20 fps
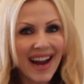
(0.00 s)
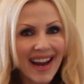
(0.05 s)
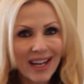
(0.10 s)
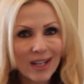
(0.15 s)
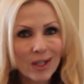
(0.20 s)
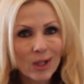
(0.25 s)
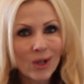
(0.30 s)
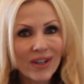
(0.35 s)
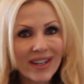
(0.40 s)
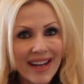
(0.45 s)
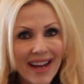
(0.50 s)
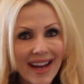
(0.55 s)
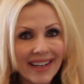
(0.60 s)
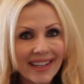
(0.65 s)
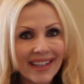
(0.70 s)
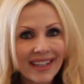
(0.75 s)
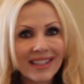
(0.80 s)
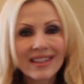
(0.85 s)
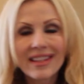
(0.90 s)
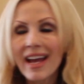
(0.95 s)
had
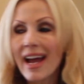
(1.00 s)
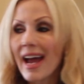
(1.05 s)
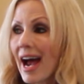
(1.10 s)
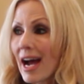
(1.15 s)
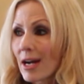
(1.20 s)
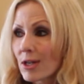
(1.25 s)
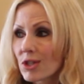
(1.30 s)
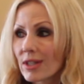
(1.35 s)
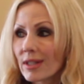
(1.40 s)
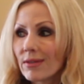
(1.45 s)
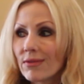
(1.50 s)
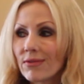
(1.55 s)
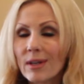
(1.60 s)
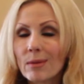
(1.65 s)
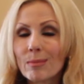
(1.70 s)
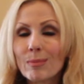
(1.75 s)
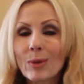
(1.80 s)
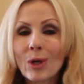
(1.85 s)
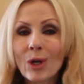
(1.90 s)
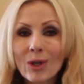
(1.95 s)
created that actually
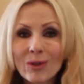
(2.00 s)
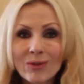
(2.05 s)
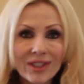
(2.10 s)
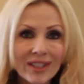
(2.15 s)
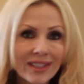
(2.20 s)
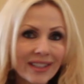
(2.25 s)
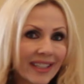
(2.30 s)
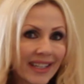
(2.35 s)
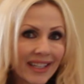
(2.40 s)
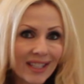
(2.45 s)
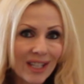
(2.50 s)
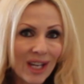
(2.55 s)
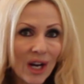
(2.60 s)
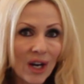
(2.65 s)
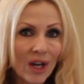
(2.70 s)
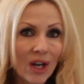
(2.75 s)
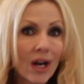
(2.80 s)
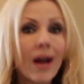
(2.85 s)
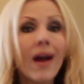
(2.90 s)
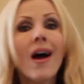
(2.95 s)
fit perfectly in
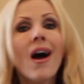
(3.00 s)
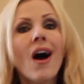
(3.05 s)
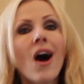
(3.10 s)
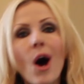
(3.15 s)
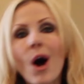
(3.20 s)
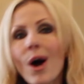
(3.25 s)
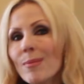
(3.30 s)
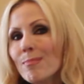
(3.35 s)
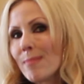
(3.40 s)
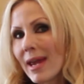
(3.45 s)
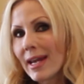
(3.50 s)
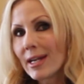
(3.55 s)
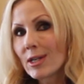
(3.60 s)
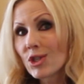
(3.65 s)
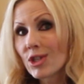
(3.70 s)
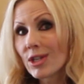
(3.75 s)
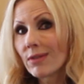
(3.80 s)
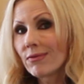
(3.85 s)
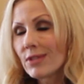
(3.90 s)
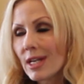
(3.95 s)
here on
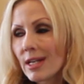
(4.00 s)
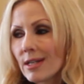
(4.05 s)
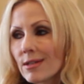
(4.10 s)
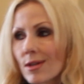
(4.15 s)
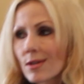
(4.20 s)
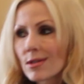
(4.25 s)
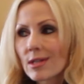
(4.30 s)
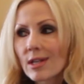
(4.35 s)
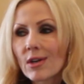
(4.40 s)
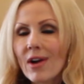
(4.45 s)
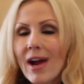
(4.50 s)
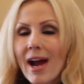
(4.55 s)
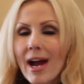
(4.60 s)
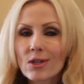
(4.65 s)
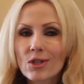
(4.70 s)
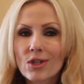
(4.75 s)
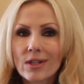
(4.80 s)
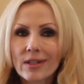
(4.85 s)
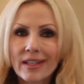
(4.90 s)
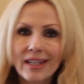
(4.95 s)
makeshift easels that are
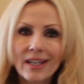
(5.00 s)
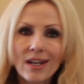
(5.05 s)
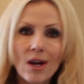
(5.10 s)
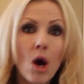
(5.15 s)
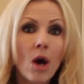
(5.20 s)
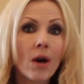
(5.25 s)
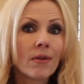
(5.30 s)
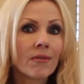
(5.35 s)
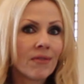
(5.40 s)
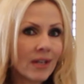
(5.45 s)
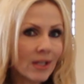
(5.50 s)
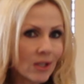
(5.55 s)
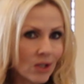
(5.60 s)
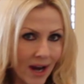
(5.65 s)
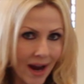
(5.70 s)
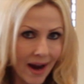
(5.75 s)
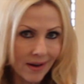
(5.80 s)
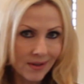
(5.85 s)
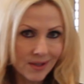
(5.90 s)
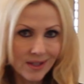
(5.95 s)
actually RV
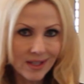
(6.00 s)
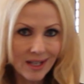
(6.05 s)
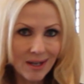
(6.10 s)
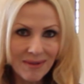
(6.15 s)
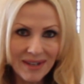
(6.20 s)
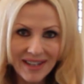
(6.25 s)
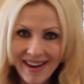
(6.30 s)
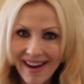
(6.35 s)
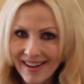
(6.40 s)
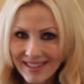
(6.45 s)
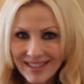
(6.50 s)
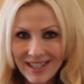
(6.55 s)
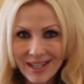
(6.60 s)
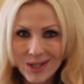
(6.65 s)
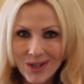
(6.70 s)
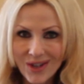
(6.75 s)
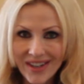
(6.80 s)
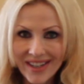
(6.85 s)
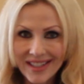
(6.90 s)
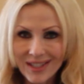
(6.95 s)
jacks that we got at
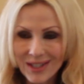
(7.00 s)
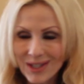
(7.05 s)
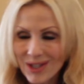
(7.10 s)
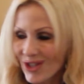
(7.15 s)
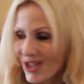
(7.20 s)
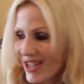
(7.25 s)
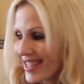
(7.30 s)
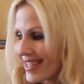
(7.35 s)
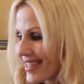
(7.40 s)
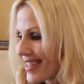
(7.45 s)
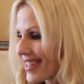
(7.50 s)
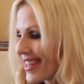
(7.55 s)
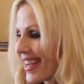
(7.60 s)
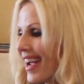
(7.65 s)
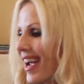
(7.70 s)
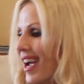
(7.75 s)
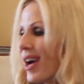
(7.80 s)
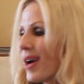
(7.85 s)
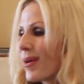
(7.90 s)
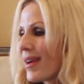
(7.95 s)
Desert Industries.
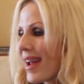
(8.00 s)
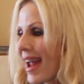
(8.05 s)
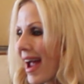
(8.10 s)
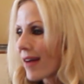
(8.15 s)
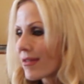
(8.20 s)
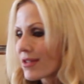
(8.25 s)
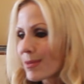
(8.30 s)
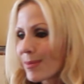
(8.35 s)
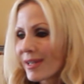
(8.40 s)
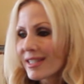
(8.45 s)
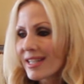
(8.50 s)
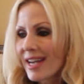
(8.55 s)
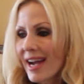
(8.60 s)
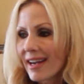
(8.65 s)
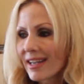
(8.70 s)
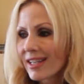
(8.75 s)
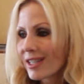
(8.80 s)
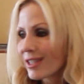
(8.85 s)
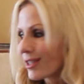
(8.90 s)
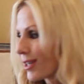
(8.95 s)
We have
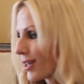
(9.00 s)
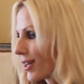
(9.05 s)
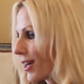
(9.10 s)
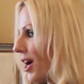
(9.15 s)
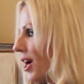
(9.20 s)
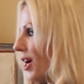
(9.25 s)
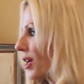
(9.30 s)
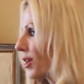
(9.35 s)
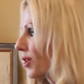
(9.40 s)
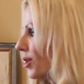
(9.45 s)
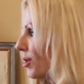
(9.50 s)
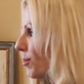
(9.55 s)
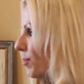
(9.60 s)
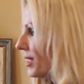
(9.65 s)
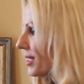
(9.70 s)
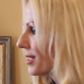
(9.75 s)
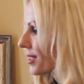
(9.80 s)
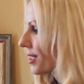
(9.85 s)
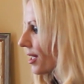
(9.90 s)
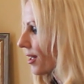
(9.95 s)
spectacular
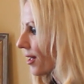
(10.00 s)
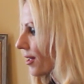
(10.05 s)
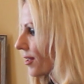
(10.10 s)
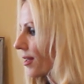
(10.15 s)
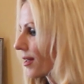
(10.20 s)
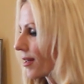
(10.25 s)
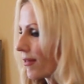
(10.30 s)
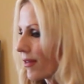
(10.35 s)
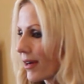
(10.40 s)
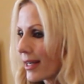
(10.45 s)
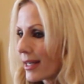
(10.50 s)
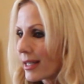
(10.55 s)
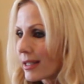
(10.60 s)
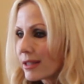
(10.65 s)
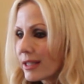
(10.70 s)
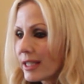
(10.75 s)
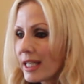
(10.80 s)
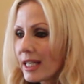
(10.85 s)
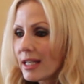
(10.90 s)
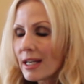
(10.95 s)
groupings here that are very
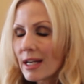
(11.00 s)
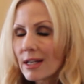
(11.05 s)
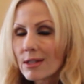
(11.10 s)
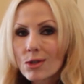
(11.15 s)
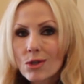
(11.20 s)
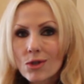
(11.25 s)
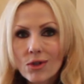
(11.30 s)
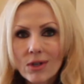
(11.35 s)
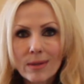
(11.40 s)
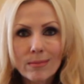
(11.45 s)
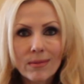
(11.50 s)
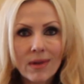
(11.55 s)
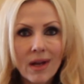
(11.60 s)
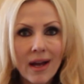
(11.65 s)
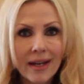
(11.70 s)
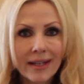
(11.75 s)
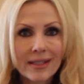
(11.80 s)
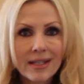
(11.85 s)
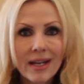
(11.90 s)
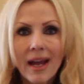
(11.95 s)
clean and
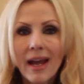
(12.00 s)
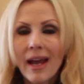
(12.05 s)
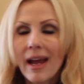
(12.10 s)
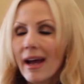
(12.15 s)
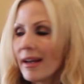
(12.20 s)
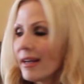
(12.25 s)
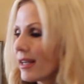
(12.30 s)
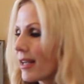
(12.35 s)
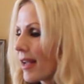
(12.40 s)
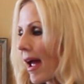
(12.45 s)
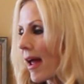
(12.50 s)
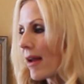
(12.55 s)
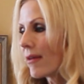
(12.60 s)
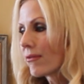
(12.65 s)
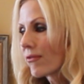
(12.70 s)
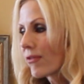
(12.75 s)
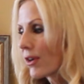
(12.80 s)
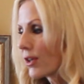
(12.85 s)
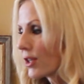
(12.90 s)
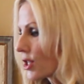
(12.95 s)
streamlined, and again,
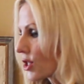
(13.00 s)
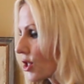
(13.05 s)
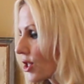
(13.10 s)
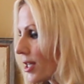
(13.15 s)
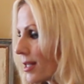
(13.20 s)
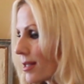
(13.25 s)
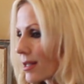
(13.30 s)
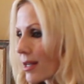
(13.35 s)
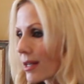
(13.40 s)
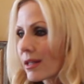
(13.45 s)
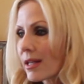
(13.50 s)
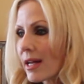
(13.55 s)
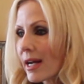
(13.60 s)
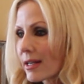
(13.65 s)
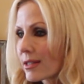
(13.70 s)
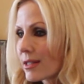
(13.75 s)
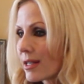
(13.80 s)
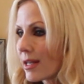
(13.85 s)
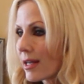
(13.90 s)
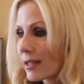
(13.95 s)
furnishings,
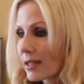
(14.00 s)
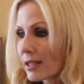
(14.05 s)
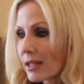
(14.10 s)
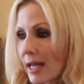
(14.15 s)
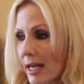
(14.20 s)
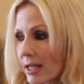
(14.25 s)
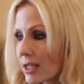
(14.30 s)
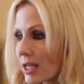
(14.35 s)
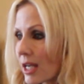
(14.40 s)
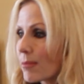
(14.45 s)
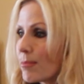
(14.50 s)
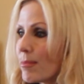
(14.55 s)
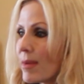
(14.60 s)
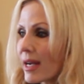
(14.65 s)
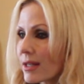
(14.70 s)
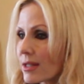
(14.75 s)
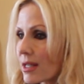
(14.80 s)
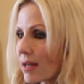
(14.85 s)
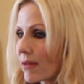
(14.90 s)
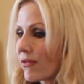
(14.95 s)
eclectic
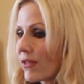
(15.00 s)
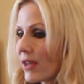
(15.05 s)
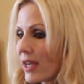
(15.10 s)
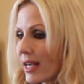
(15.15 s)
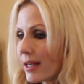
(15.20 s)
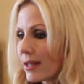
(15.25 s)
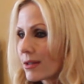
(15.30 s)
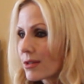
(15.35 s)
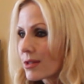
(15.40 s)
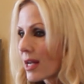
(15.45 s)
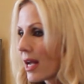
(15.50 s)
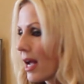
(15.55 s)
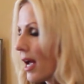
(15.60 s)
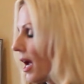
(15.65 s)
mix of things